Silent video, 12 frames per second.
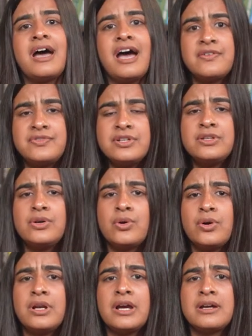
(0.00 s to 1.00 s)
After the
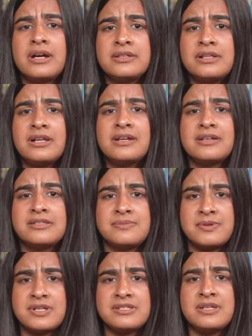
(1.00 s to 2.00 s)
whole Agartala
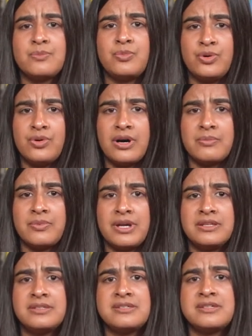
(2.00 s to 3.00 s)
conspiracy blew
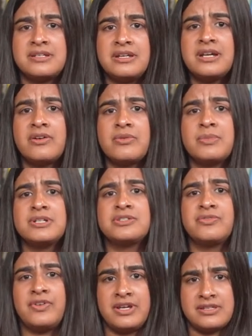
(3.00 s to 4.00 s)
up in the sitting
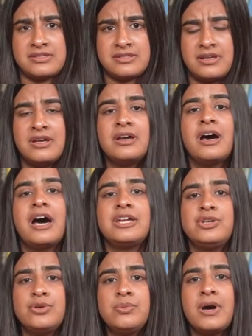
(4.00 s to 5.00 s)
government's face,
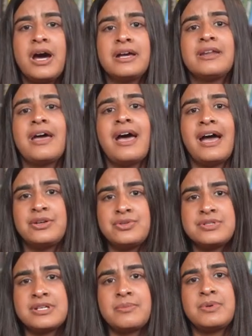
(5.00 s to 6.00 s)
Ayub Khan had
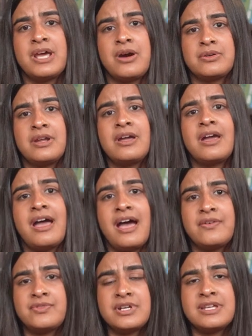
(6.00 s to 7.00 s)
to step down
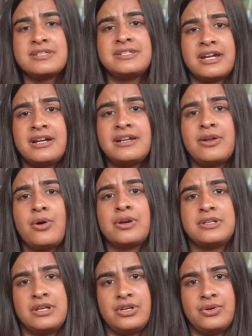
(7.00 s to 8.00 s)
after his
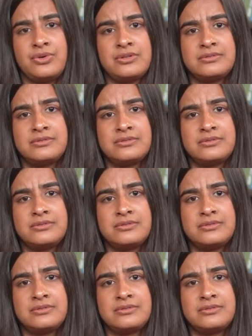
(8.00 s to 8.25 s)
decade-long tenure.